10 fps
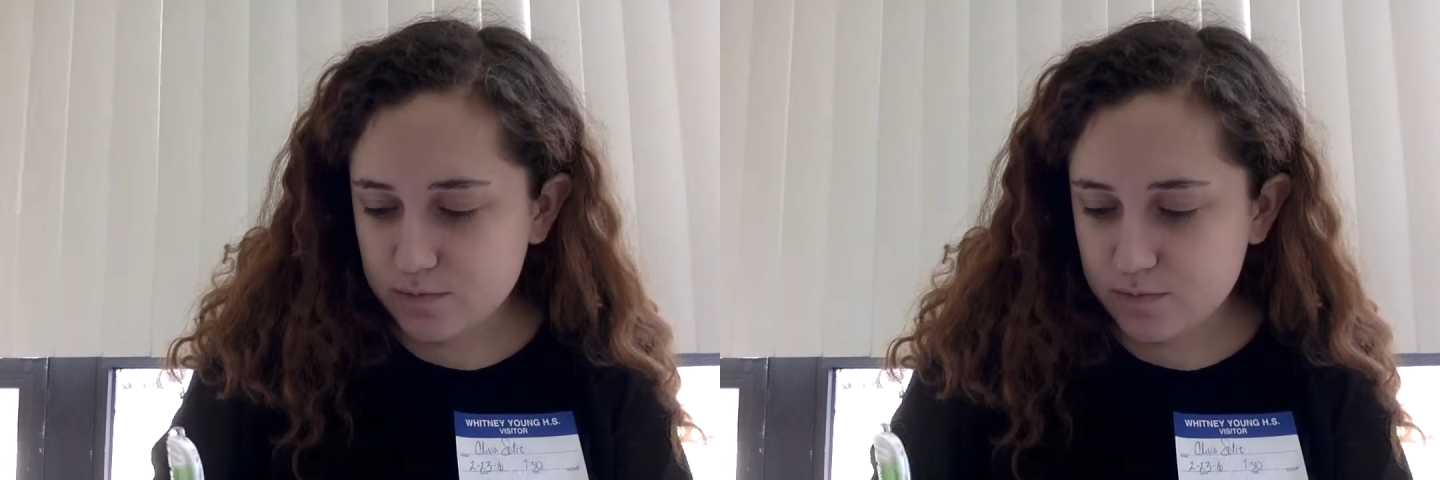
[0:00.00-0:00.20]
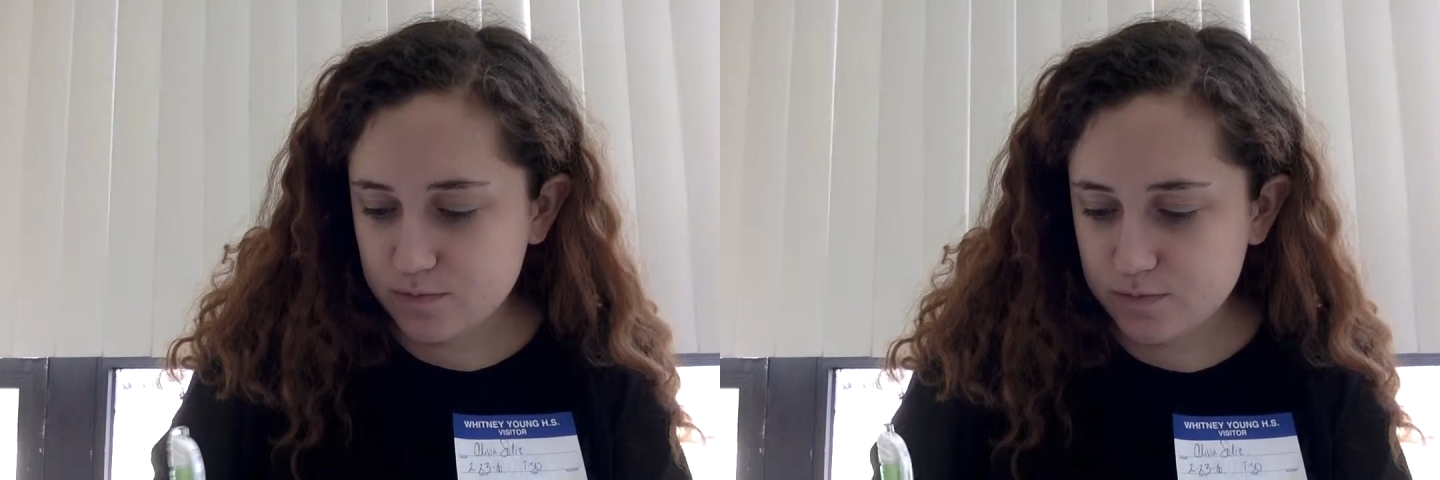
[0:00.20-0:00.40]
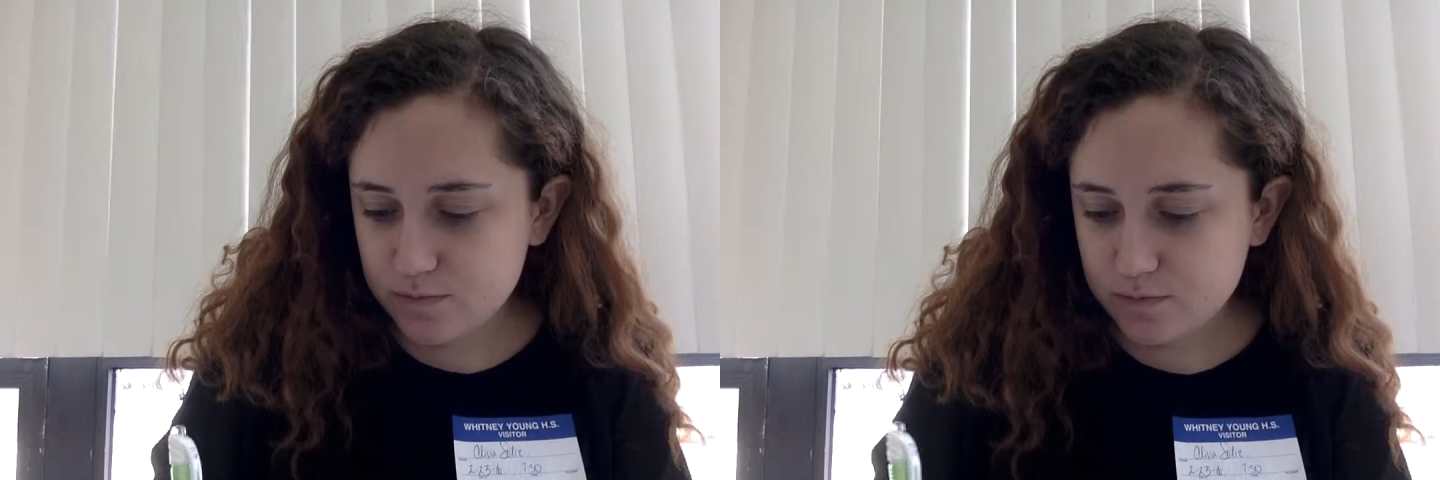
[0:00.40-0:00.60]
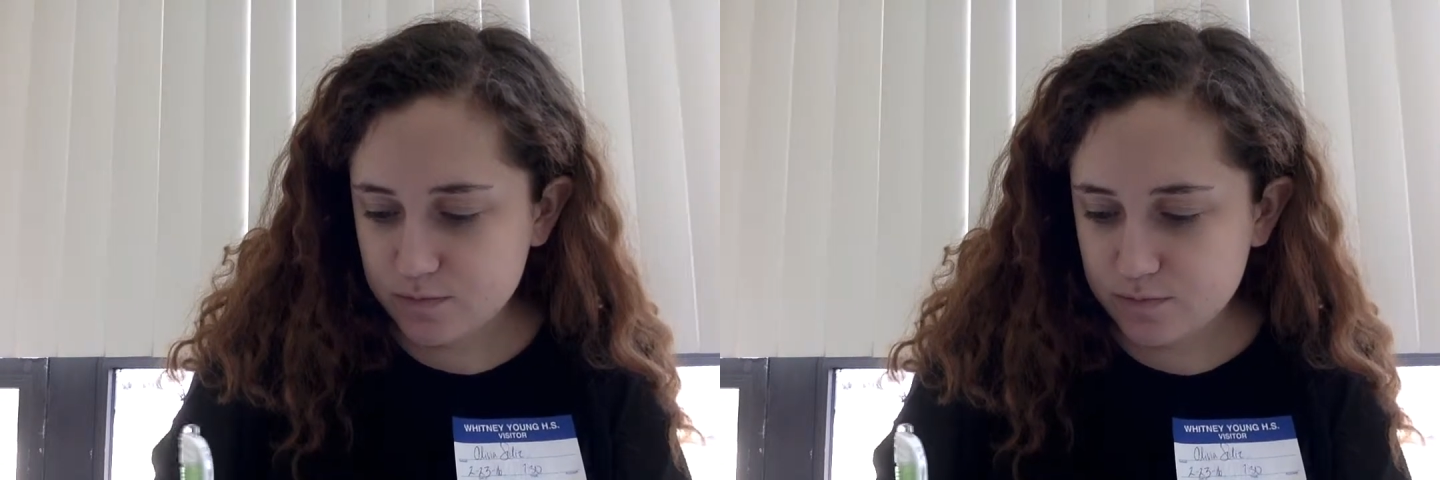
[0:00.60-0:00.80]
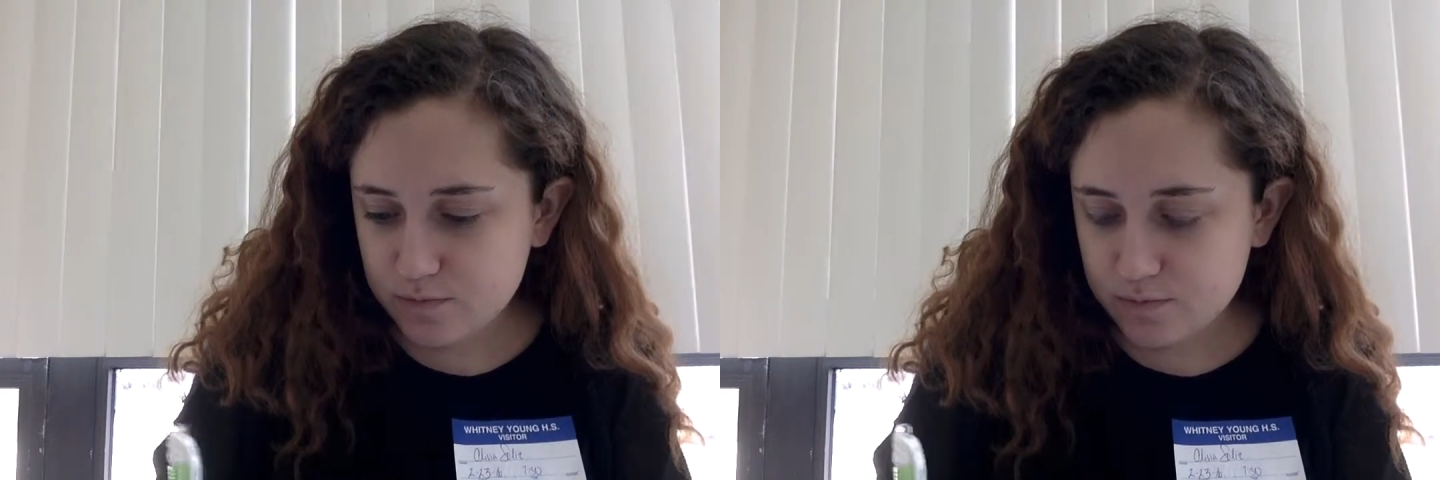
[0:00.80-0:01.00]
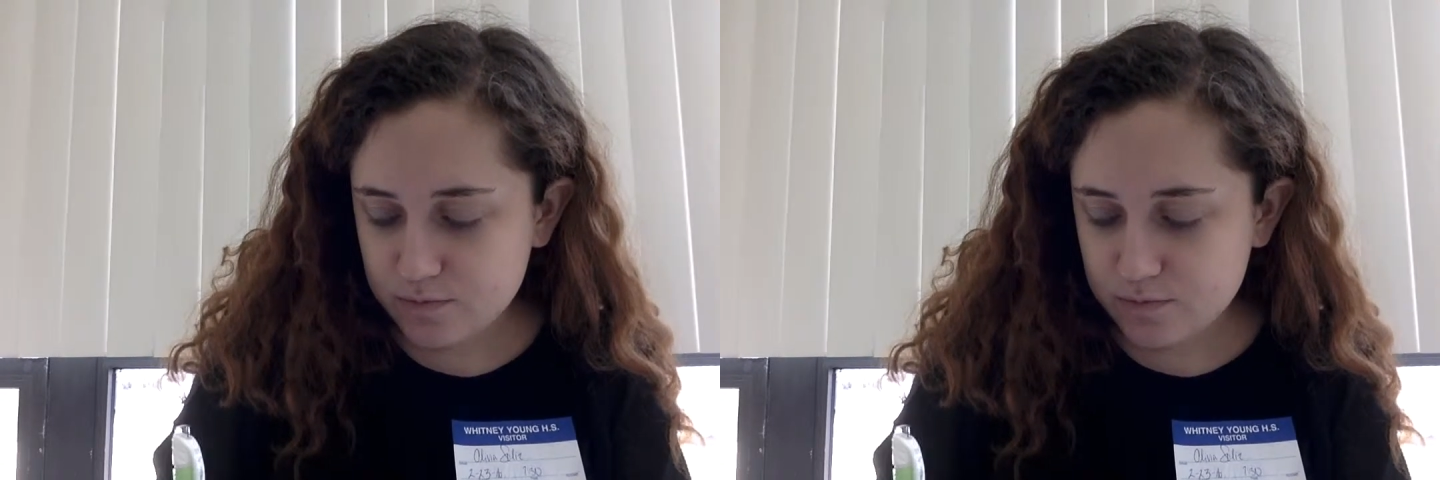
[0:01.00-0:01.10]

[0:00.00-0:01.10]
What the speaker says: -1.